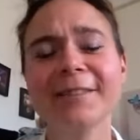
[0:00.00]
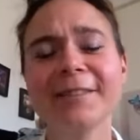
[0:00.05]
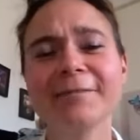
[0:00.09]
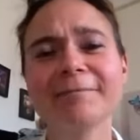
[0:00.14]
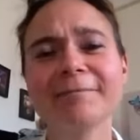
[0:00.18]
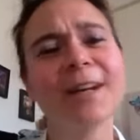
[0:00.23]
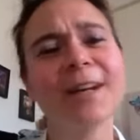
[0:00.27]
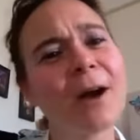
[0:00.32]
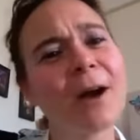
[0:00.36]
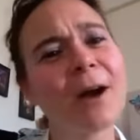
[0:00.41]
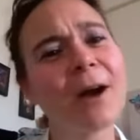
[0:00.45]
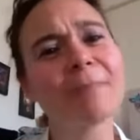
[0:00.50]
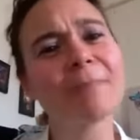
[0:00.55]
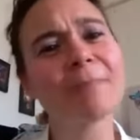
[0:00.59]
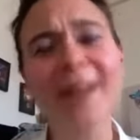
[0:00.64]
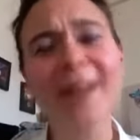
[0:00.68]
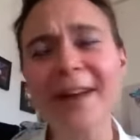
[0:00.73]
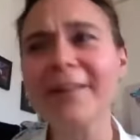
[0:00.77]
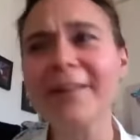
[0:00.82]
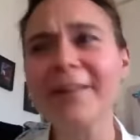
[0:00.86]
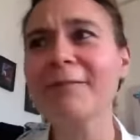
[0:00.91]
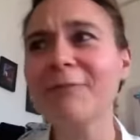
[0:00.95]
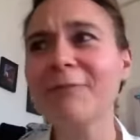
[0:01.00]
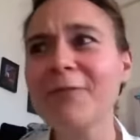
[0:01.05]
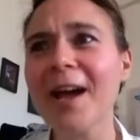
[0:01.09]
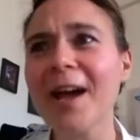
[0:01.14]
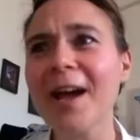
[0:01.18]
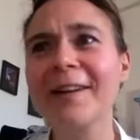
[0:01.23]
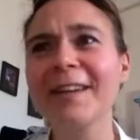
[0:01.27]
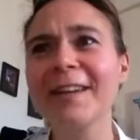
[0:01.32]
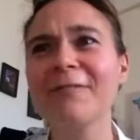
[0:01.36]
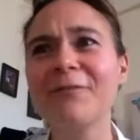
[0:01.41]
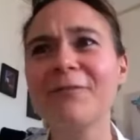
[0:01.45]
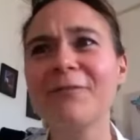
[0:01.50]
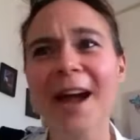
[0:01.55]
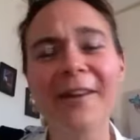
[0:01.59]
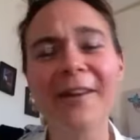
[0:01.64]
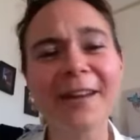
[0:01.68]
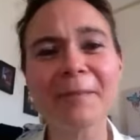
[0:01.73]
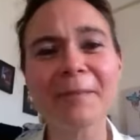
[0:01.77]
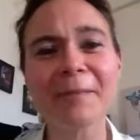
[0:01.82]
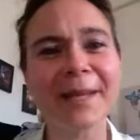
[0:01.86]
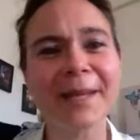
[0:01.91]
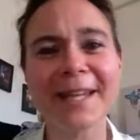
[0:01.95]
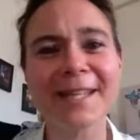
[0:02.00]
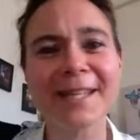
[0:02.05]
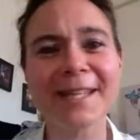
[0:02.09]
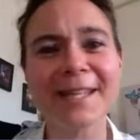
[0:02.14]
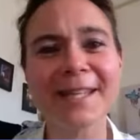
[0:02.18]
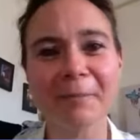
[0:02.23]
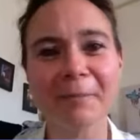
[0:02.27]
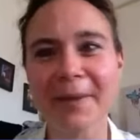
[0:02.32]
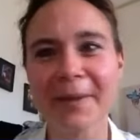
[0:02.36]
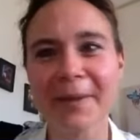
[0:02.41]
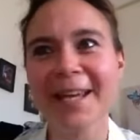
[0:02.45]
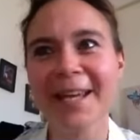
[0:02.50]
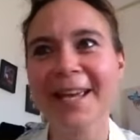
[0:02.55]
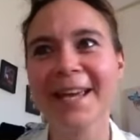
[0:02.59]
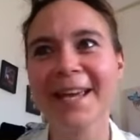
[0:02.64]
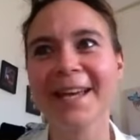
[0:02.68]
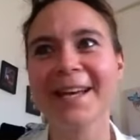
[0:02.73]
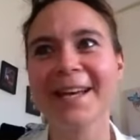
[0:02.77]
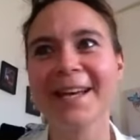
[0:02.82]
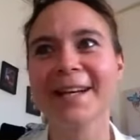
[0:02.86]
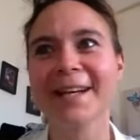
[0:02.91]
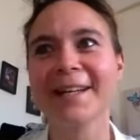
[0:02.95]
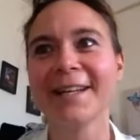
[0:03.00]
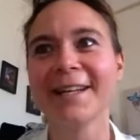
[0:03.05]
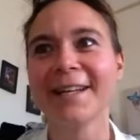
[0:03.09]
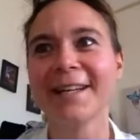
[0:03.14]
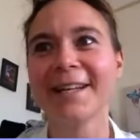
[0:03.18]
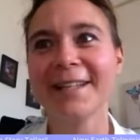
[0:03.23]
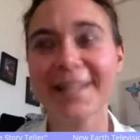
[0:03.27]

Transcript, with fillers: oh, I'm very, very, very pleased to be here